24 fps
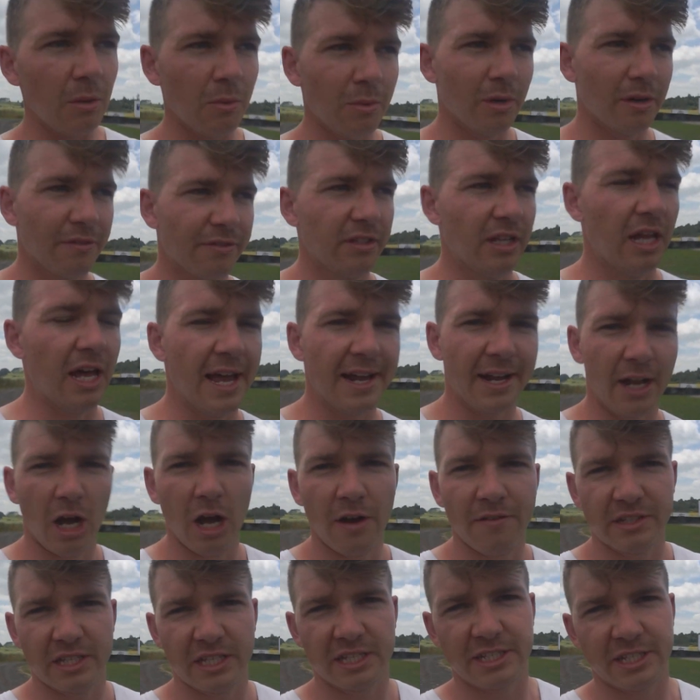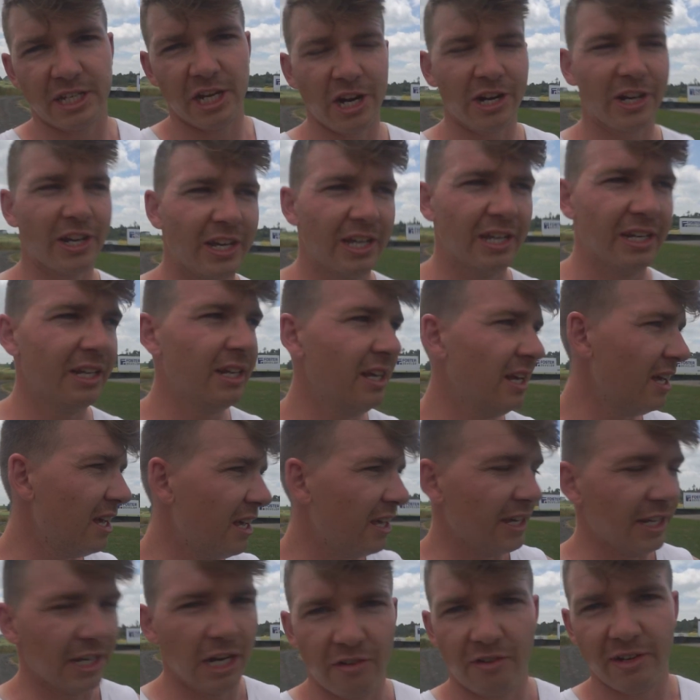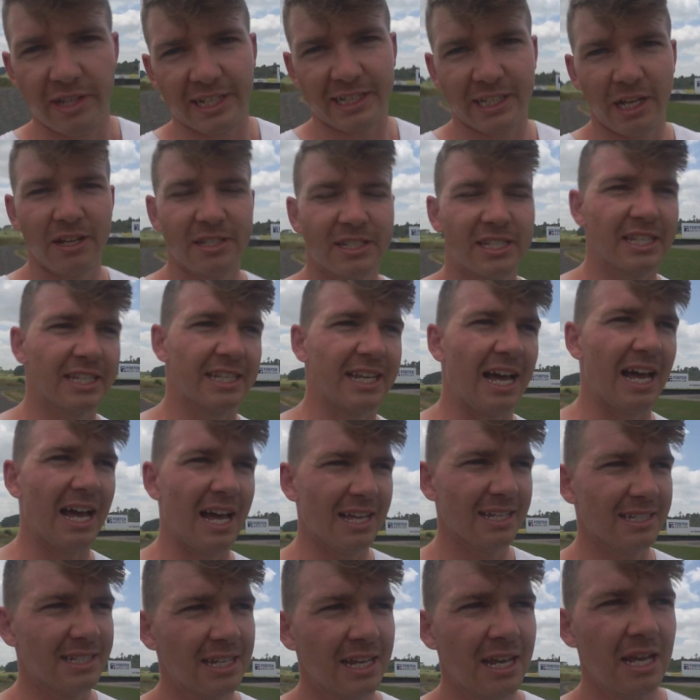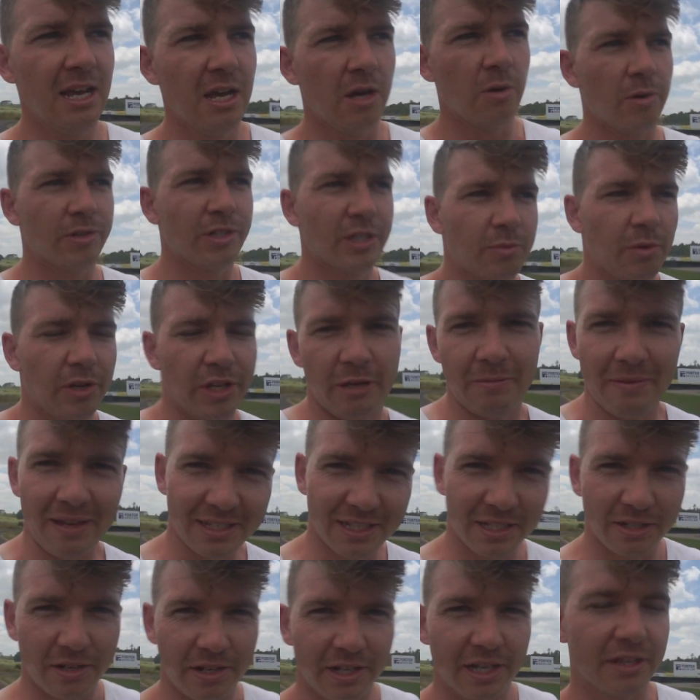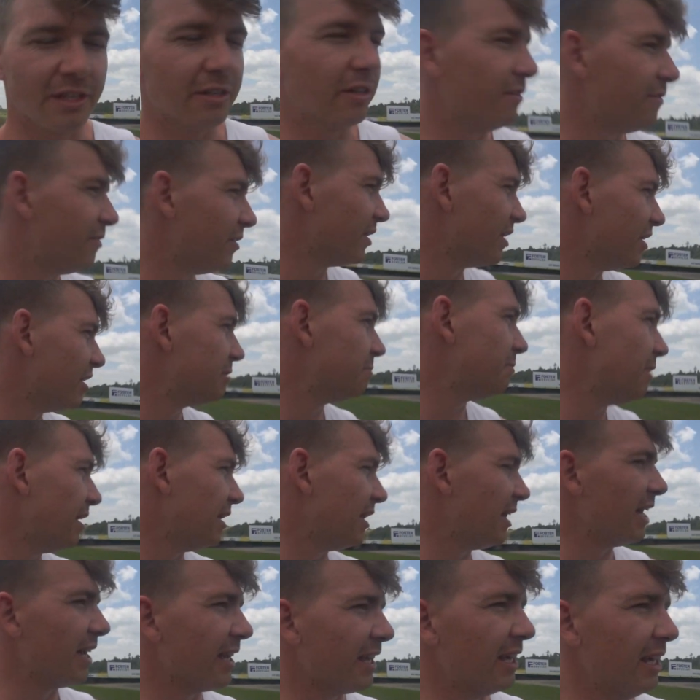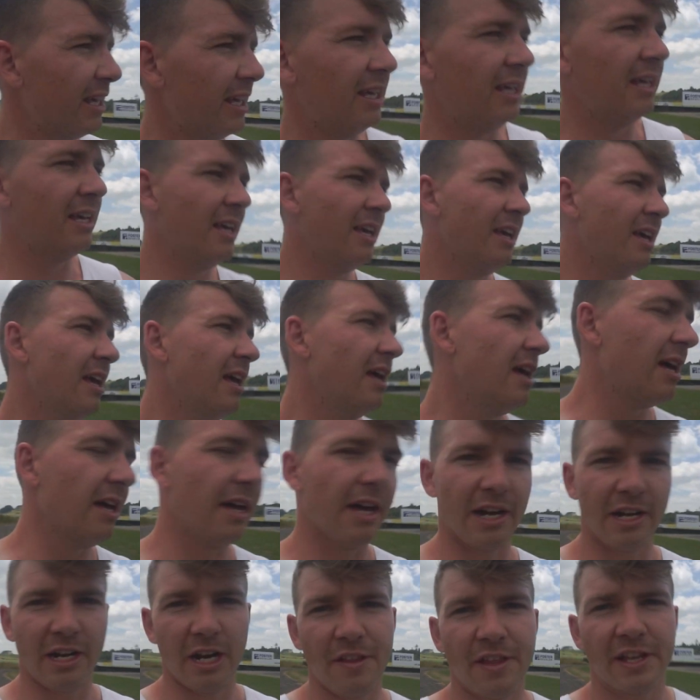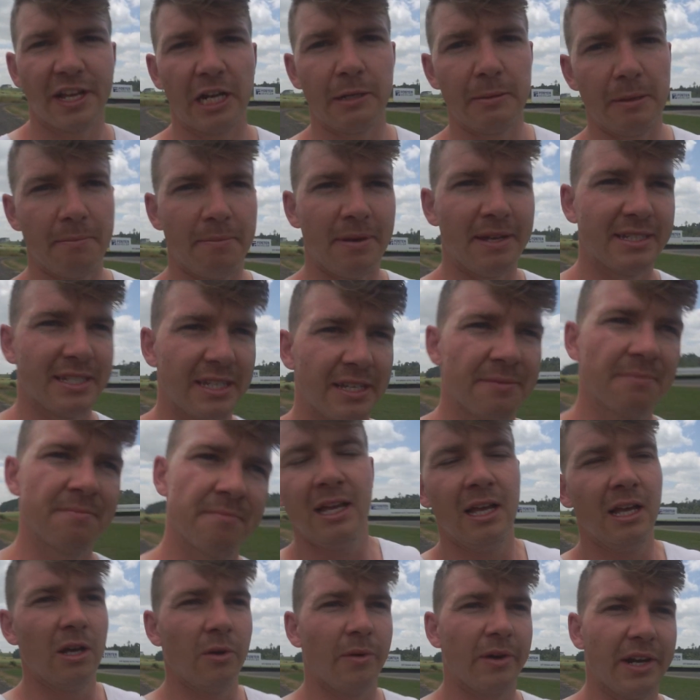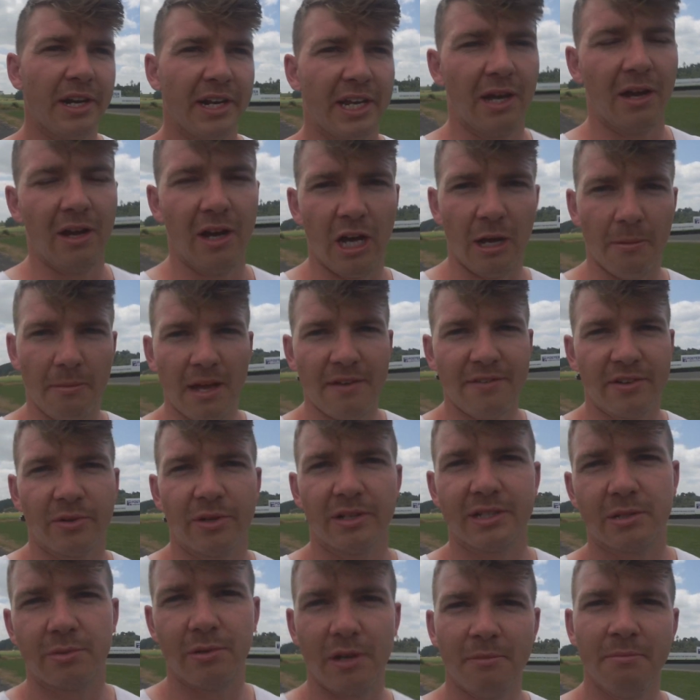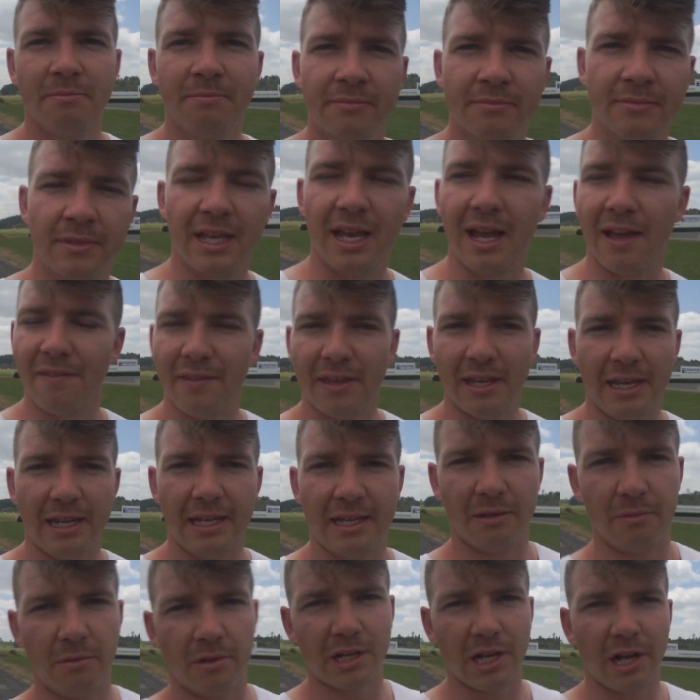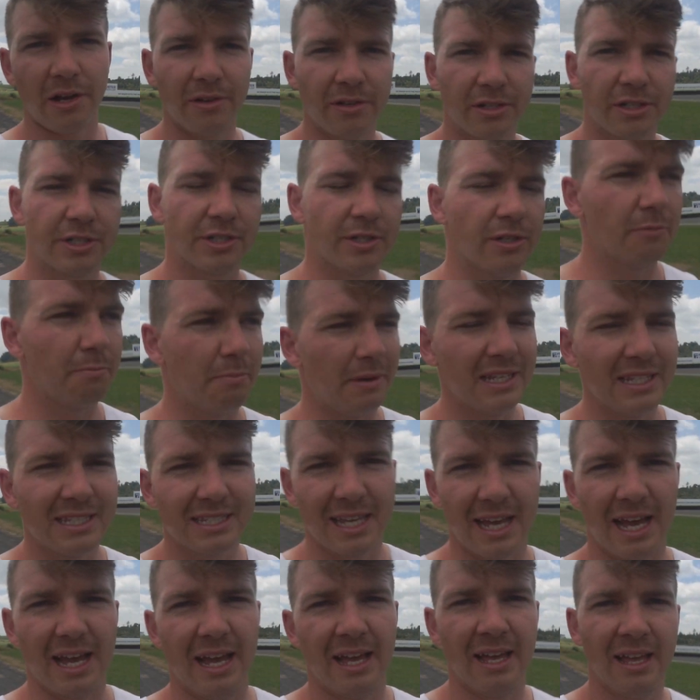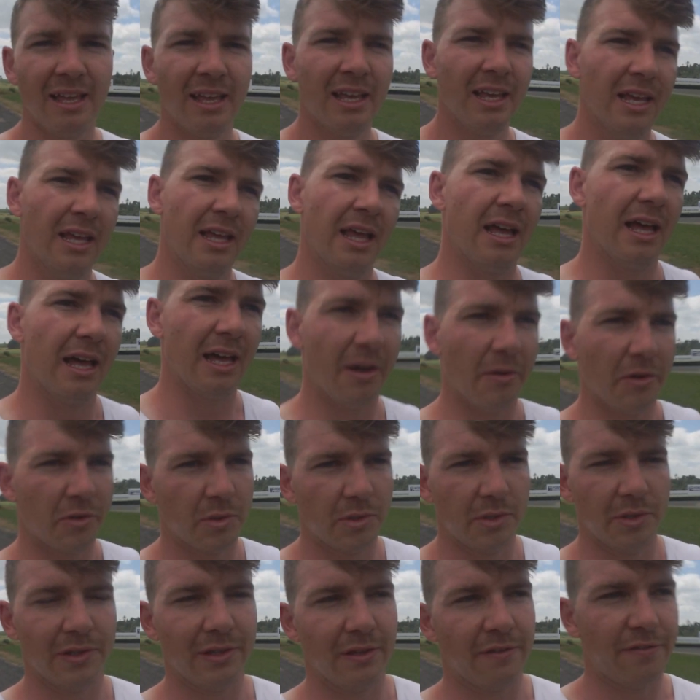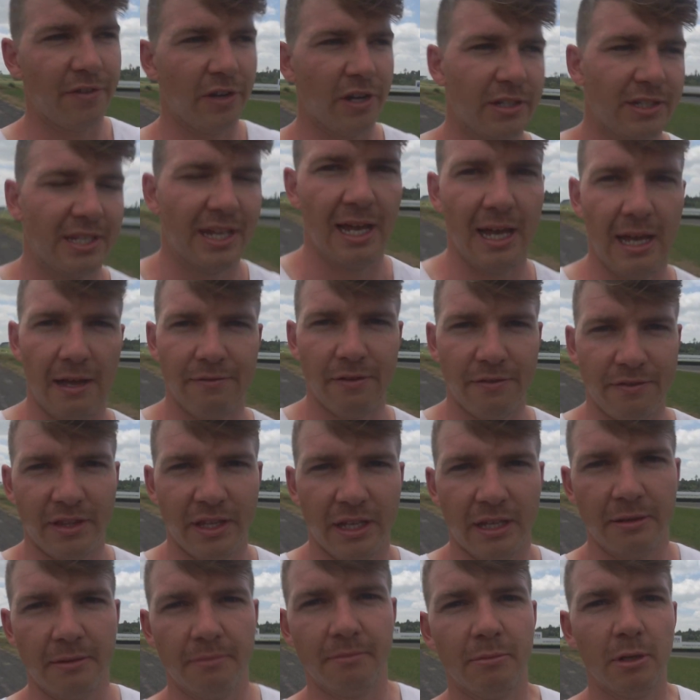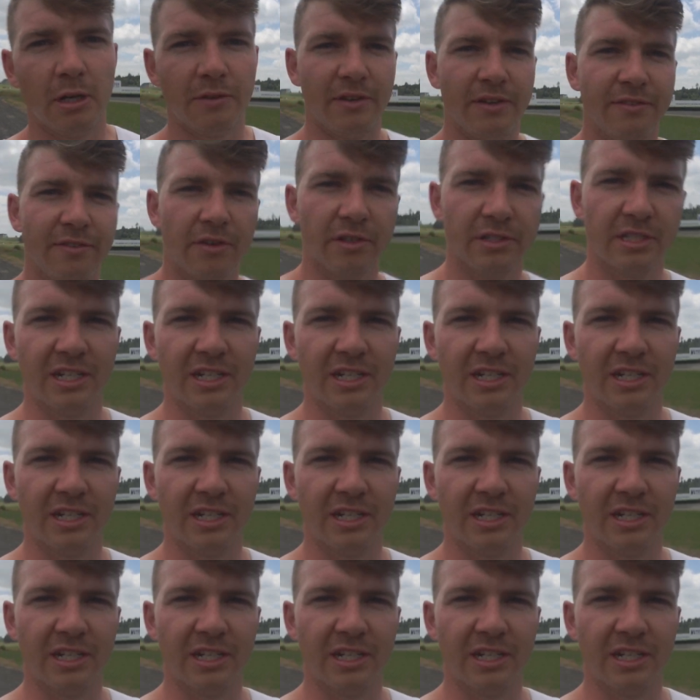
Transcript: we were flying over the circuit, you know, really close to the cars, which is what you're meant to do to get the good footage. But like, I don't know, they got a bit pissy. We're gonna go home, have a quick swim, and then we'll go and shoot Ben's car, uh, which we're doing the first half of the movie for